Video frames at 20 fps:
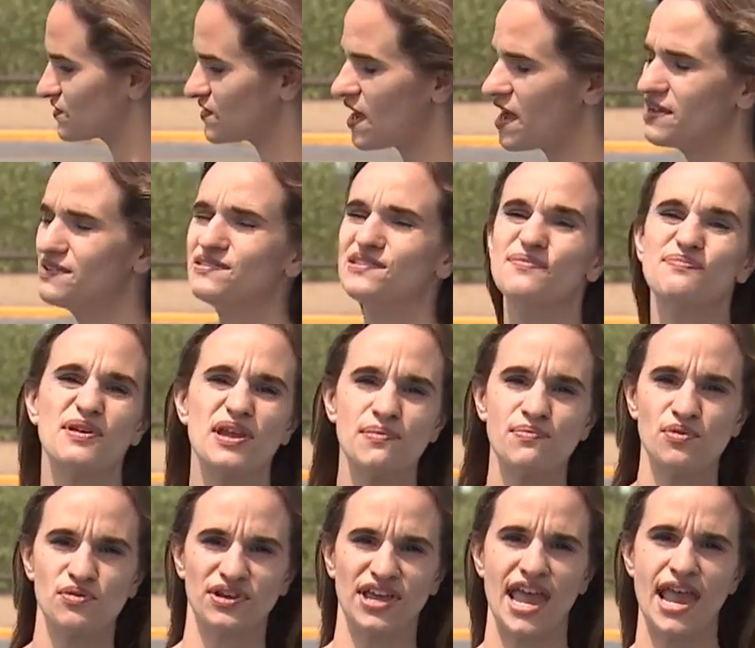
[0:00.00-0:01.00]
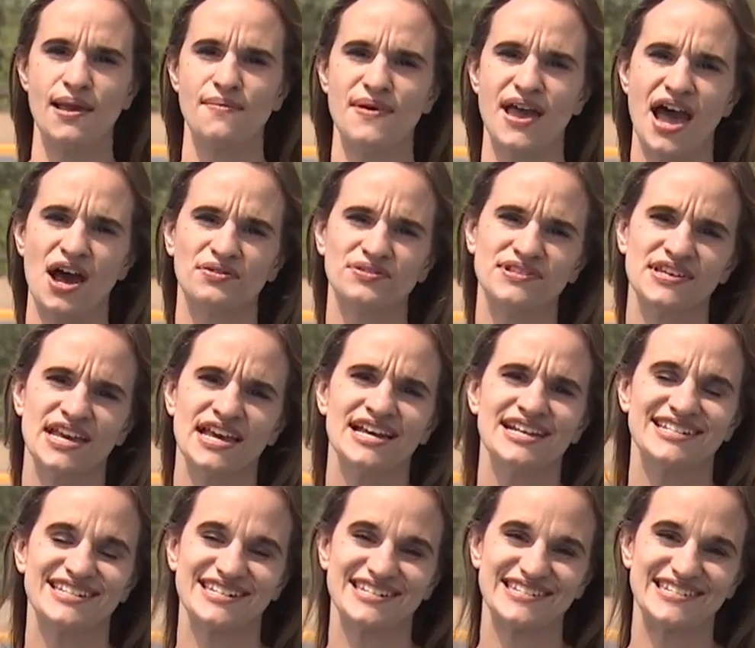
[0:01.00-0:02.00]
tons of people came out
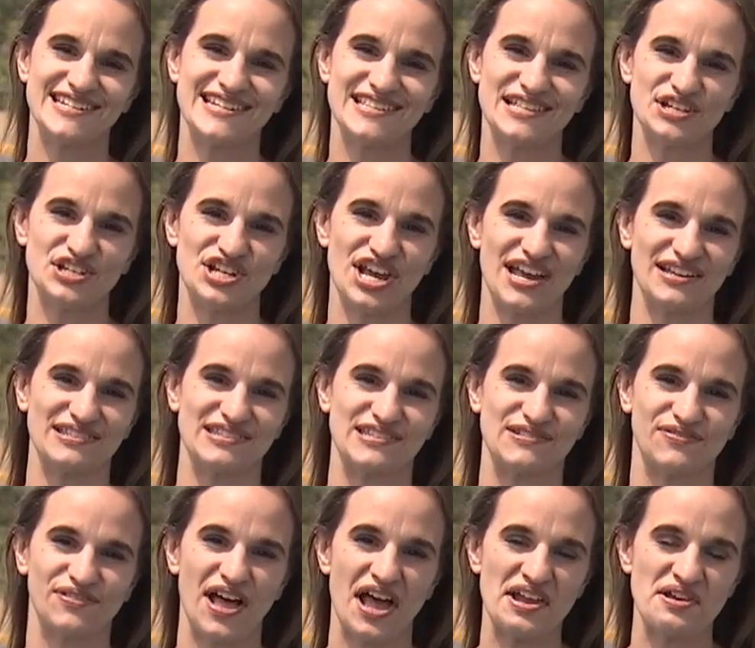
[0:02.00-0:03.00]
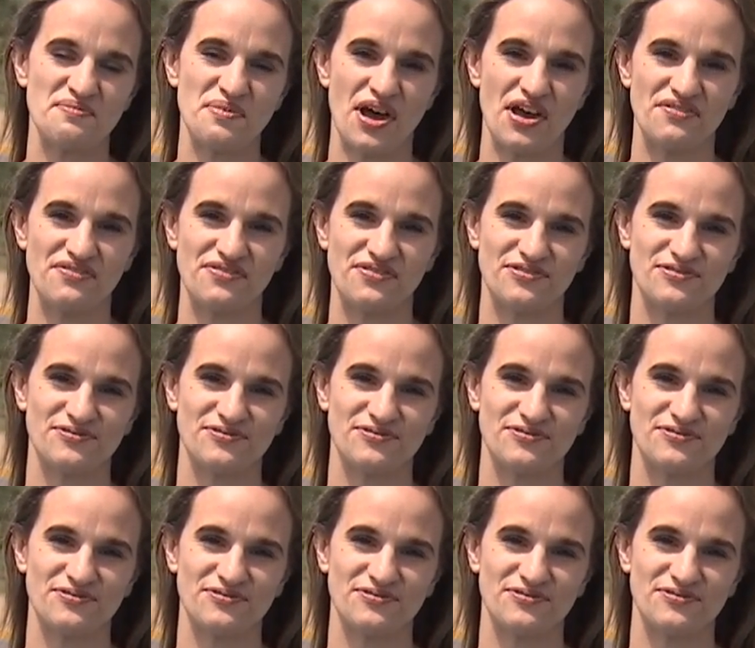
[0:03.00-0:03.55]
to see the jets fly above.